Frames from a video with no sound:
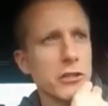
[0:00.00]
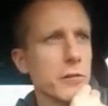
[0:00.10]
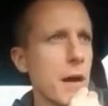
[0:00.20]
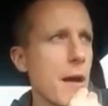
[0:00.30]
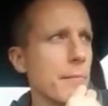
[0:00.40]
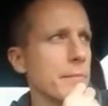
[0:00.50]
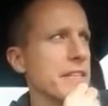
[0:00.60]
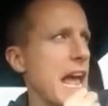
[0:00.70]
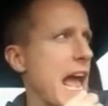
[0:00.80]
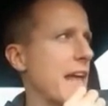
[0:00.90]
If you talk to your
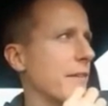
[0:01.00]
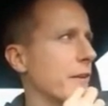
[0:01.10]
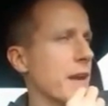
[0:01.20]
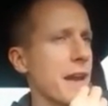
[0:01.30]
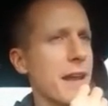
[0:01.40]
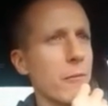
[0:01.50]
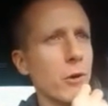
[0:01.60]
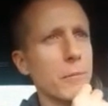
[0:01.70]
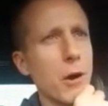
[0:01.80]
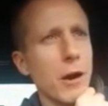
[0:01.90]
mom and dad and they're
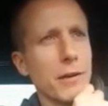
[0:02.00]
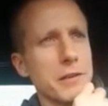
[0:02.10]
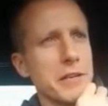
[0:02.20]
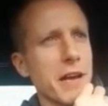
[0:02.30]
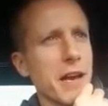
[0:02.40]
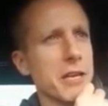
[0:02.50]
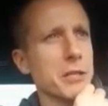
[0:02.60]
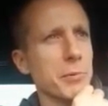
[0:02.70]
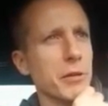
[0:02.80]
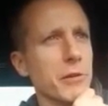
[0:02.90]
not network marketers, they're
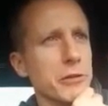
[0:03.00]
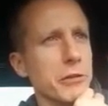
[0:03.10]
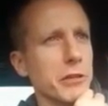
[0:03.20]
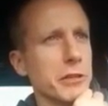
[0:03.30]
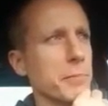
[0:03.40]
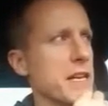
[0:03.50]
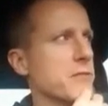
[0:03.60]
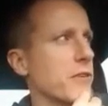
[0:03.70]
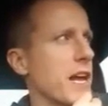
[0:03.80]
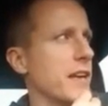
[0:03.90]
not entrepreneurs, you talk to
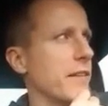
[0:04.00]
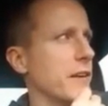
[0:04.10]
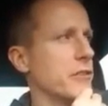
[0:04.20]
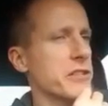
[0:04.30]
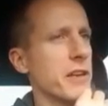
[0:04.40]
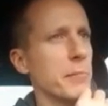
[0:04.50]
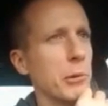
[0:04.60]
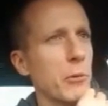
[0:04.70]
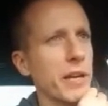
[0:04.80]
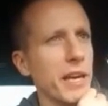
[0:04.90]
your best friend and they're
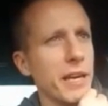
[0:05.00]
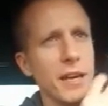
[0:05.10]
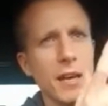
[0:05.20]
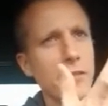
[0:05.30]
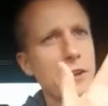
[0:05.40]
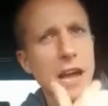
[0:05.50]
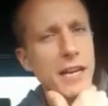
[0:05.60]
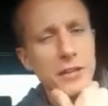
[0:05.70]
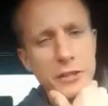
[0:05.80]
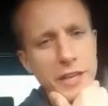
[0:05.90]
just an employee,
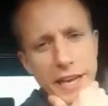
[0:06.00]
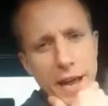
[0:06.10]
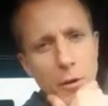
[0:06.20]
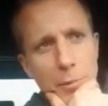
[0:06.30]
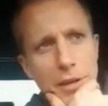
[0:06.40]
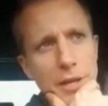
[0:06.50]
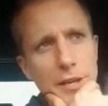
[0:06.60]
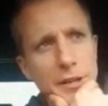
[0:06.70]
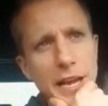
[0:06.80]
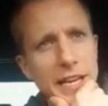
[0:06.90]
they're not going to do you any
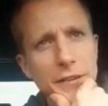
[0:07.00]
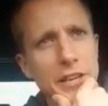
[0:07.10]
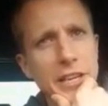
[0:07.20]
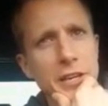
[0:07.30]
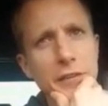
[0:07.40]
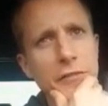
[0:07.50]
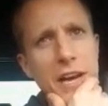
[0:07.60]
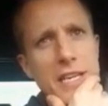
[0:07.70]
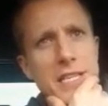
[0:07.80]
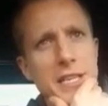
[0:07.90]
help. They're not going to give you any
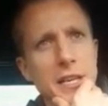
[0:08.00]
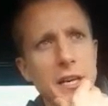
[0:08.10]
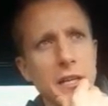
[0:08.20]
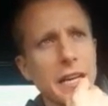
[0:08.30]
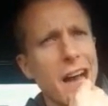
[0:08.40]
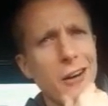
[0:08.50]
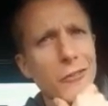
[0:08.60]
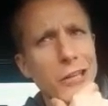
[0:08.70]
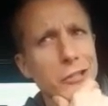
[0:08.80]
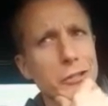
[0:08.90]
good advice.
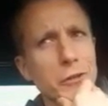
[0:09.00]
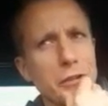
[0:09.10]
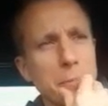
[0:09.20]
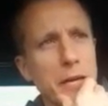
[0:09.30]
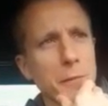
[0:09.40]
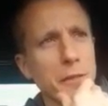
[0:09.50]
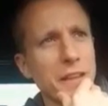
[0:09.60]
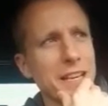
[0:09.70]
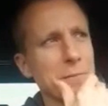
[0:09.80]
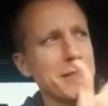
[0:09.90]
Like, I don't think you should do those
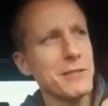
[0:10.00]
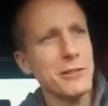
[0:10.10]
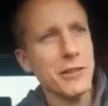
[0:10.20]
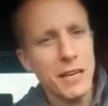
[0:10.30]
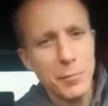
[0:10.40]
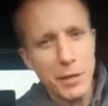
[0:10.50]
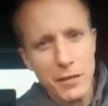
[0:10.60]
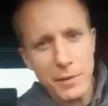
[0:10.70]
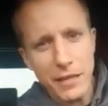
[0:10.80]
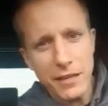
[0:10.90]
pyramid things. But dude, you're
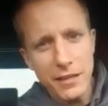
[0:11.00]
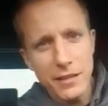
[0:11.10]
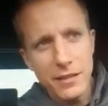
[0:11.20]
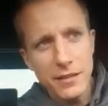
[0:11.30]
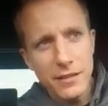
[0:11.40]
in a pyramid.